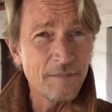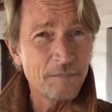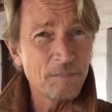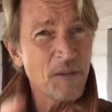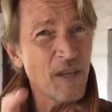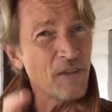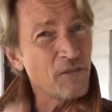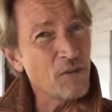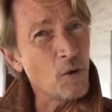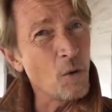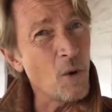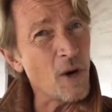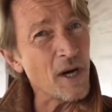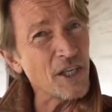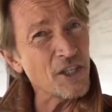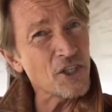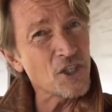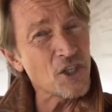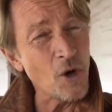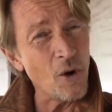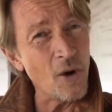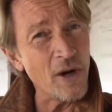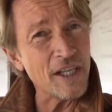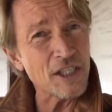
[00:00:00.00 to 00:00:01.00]
If you want to
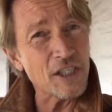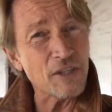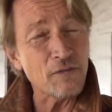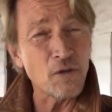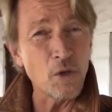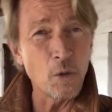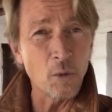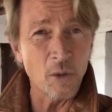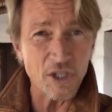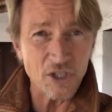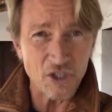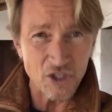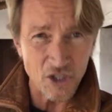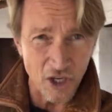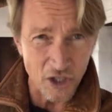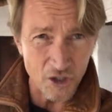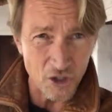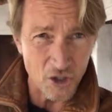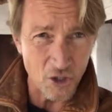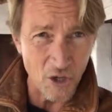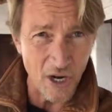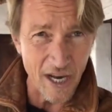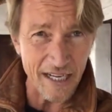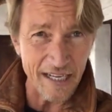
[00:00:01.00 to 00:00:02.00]
join us, if you want to start
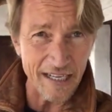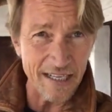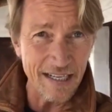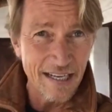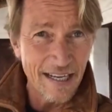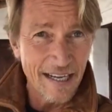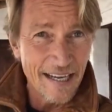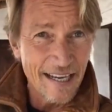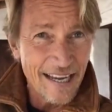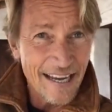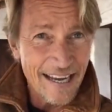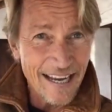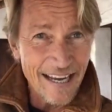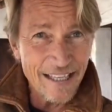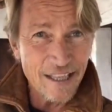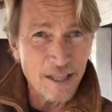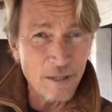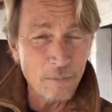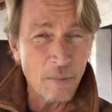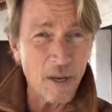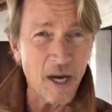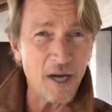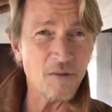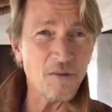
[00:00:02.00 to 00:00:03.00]
training, hit the
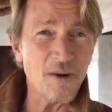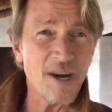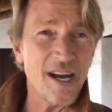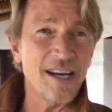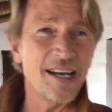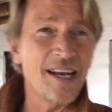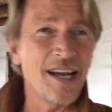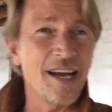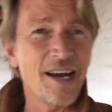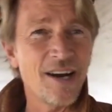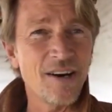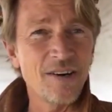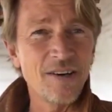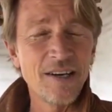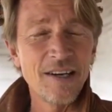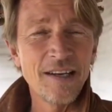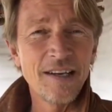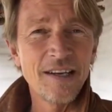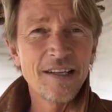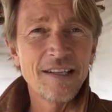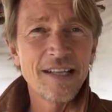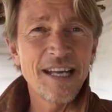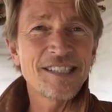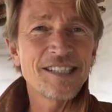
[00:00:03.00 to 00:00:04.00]
button right now.
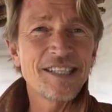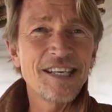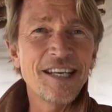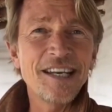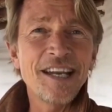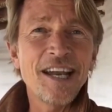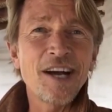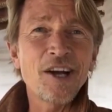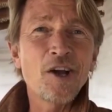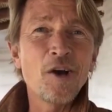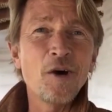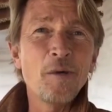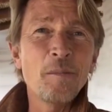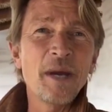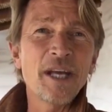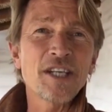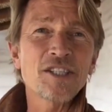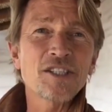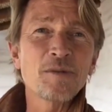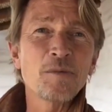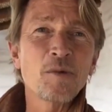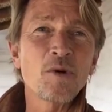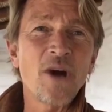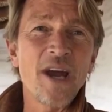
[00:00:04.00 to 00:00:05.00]
That's it. Now go make
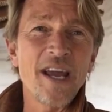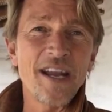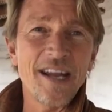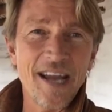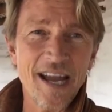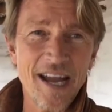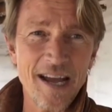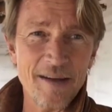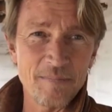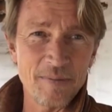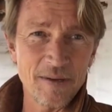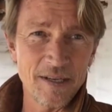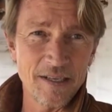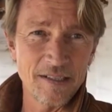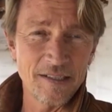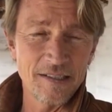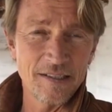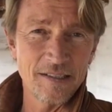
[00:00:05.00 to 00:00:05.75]
some great happen.